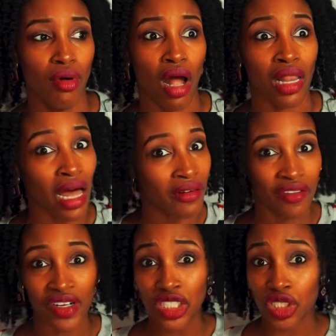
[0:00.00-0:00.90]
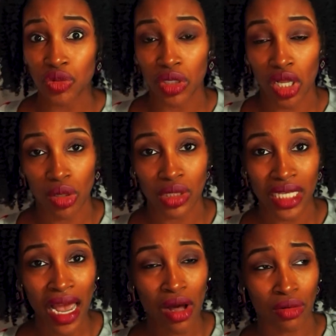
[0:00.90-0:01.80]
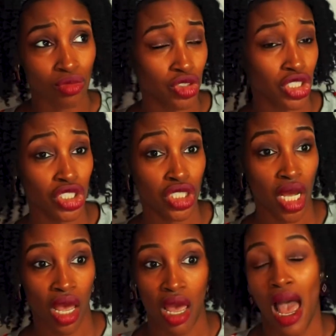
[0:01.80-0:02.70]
a lot of the vendors were closed down, which